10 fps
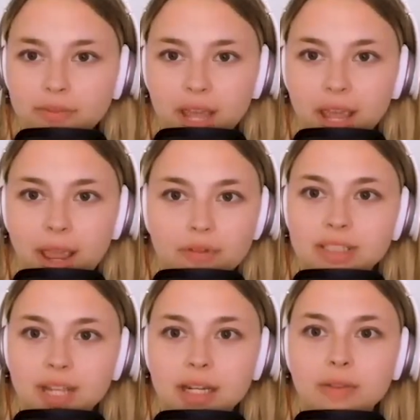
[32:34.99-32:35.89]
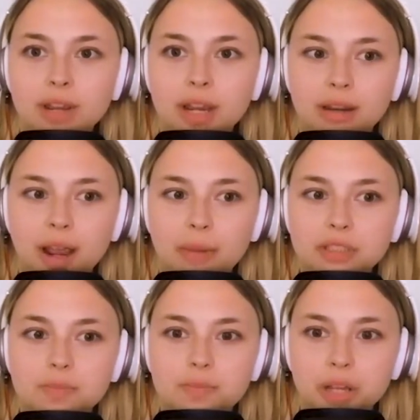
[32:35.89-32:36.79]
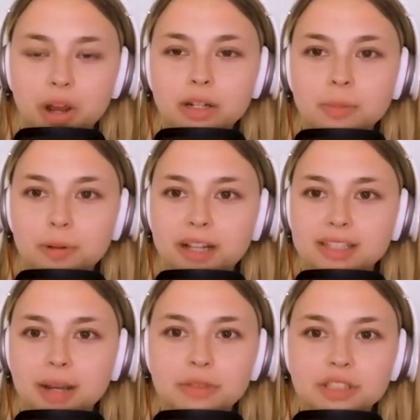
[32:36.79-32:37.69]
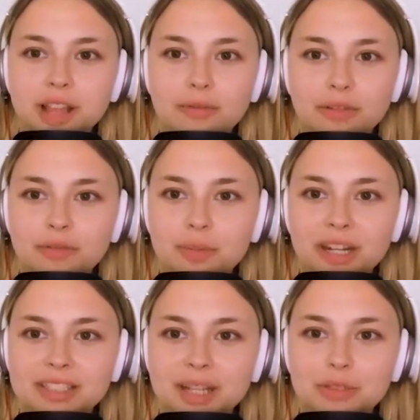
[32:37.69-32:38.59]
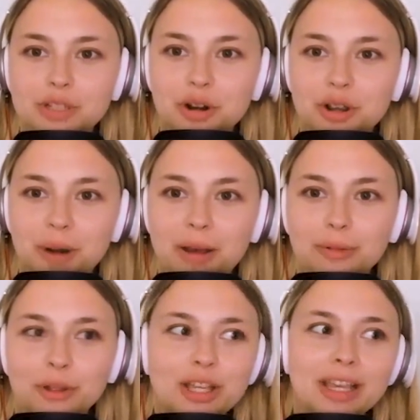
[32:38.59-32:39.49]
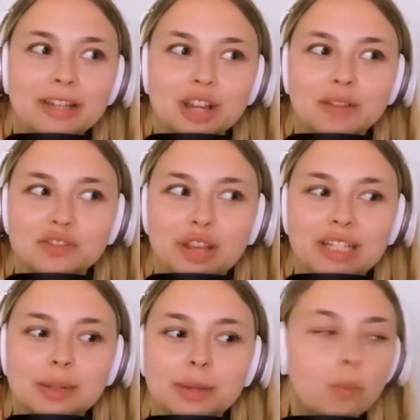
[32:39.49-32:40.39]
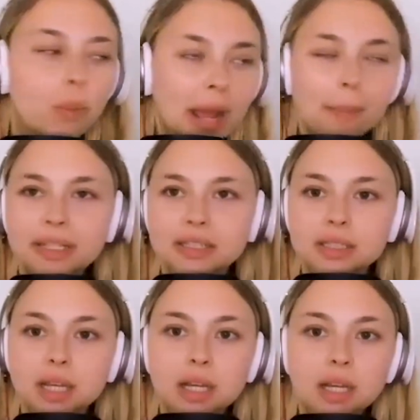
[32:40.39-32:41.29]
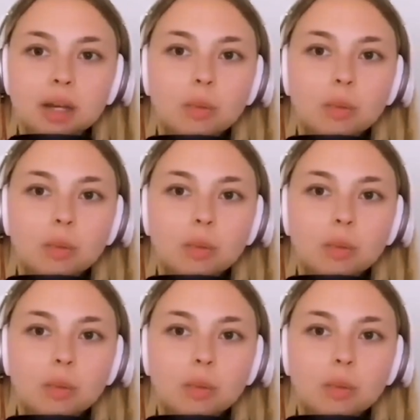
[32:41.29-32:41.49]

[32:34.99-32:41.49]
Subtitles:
I loved every second of it. I was beyond impressed. Every few minutes I was turning around looking at Jeff's face. I'm like, what happens?